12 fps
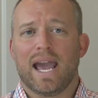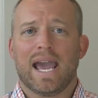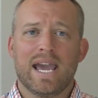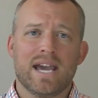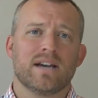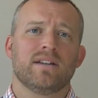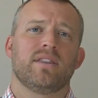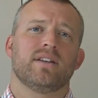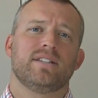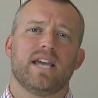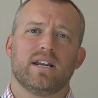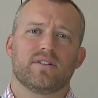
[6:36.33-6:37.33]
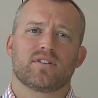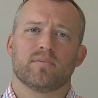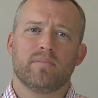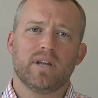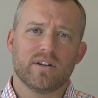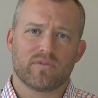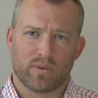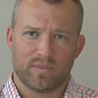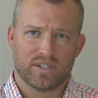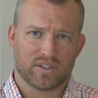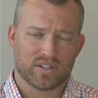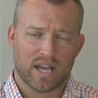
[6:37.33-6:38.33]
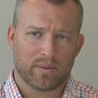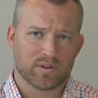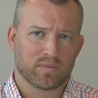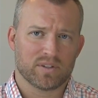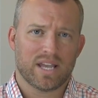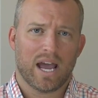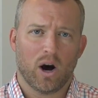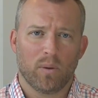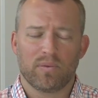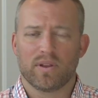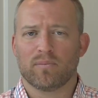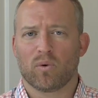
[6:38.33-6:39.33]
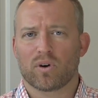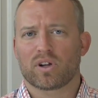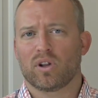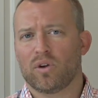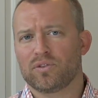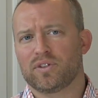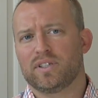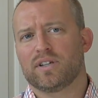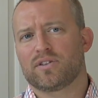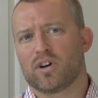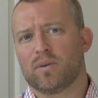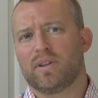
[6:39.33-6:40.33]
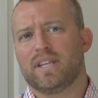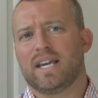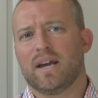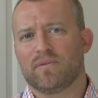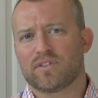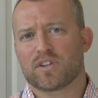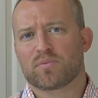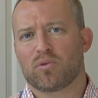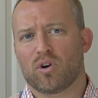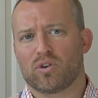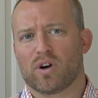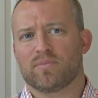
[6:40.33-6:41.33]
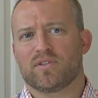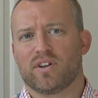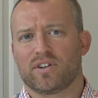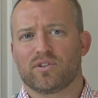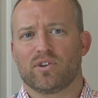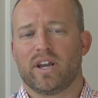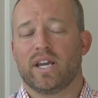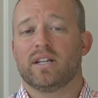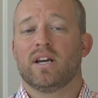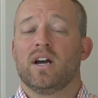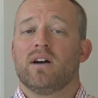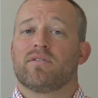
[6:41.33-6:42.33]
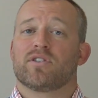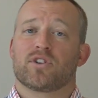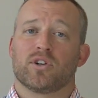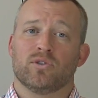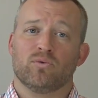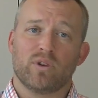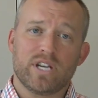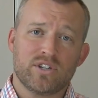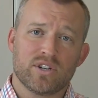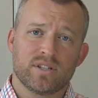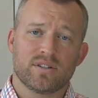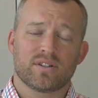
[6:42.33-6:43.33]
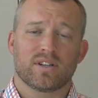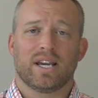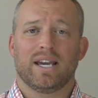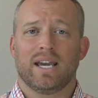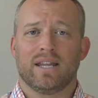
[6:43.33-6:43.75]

and the data submitted from these establishments help them more closely determine the emphasis programs they create for certain regions